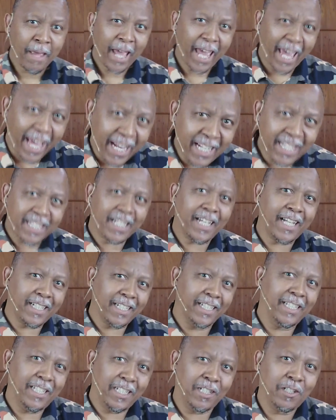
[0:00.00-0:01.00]

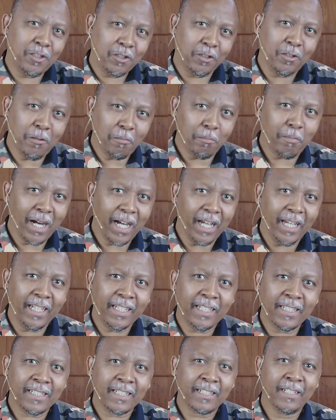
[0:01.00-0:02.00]
entering into your
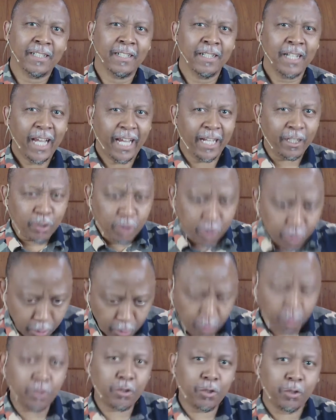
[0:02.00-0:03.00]
mind and
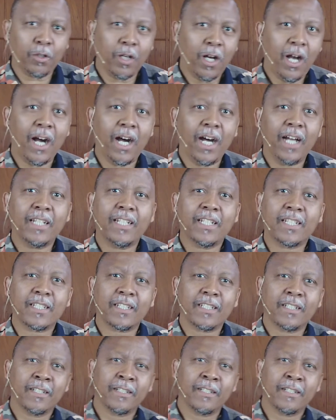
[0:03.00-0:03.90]
through to your heart,